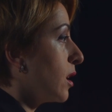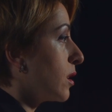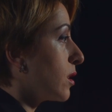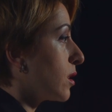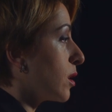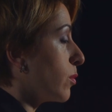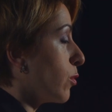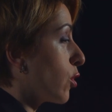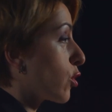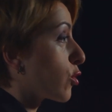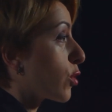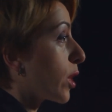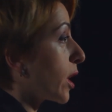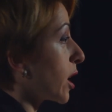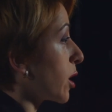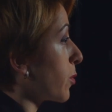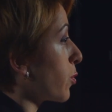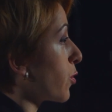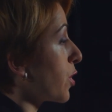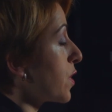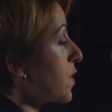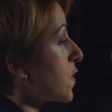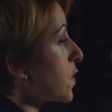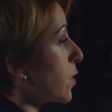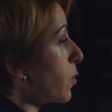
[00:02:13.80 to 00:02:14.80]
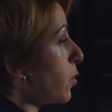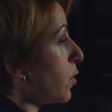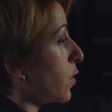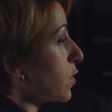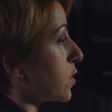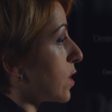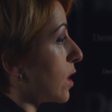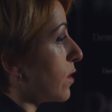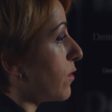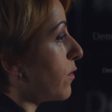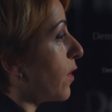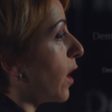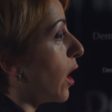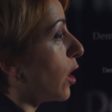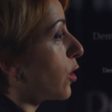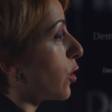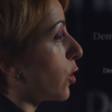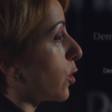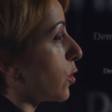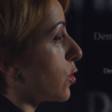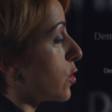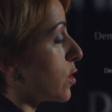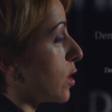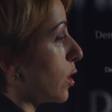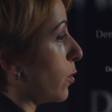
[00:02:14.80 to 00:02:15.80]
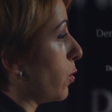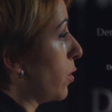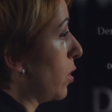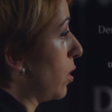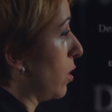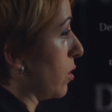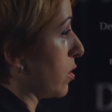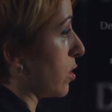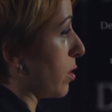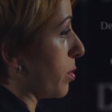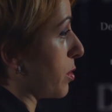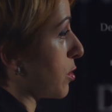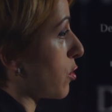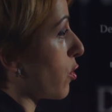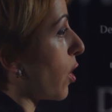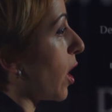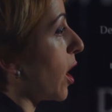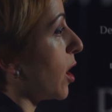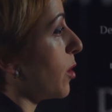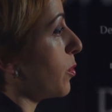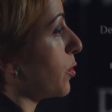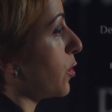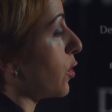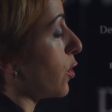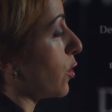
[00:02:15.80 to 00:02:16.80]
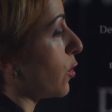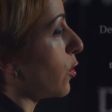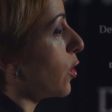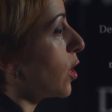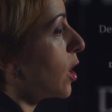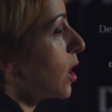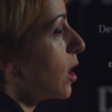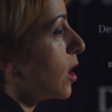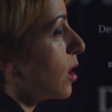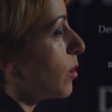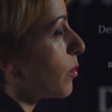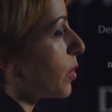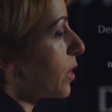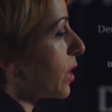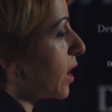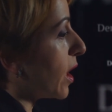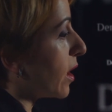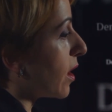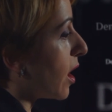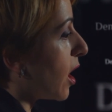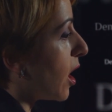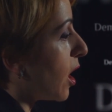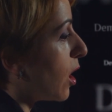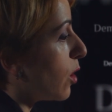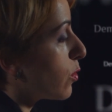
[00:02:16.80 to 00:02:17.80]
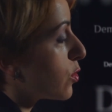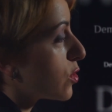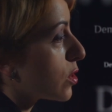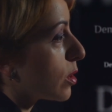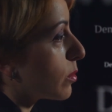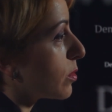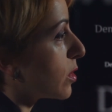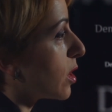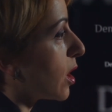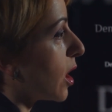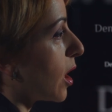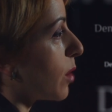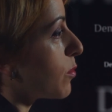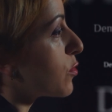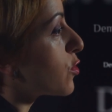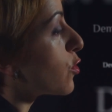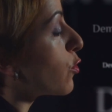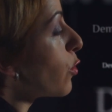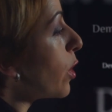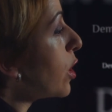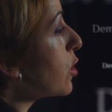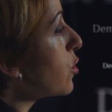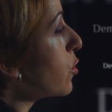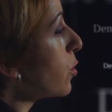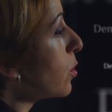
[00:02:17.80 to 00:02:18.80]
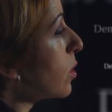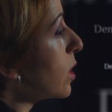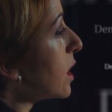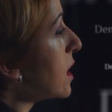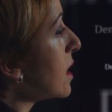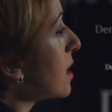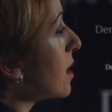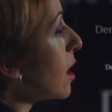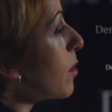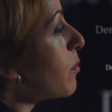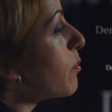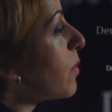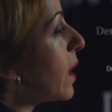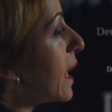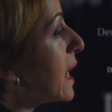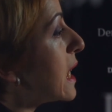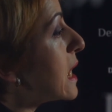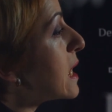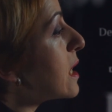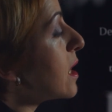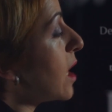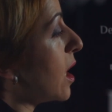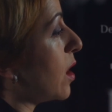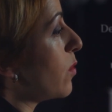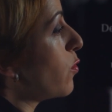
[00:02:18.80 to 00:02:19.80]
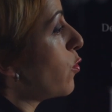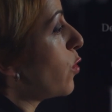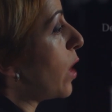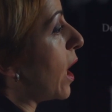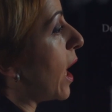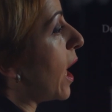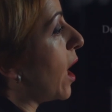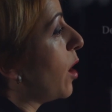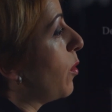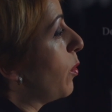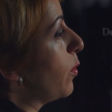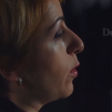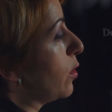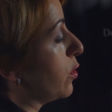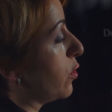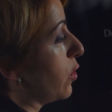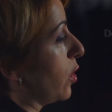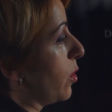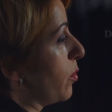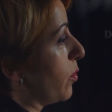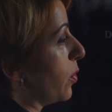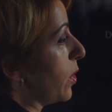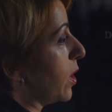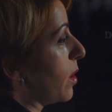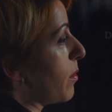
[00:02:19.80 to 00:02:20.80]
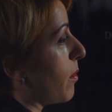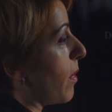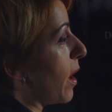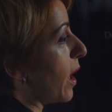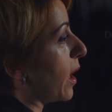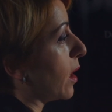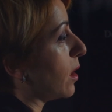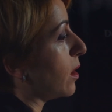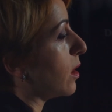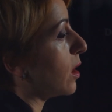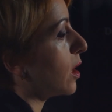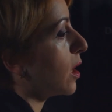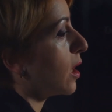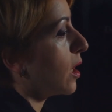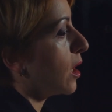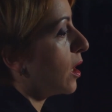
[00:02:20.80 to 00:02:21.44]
democratic principles and values that we all subscribe to, but then how sometimes gradually, step by step, we're able to implement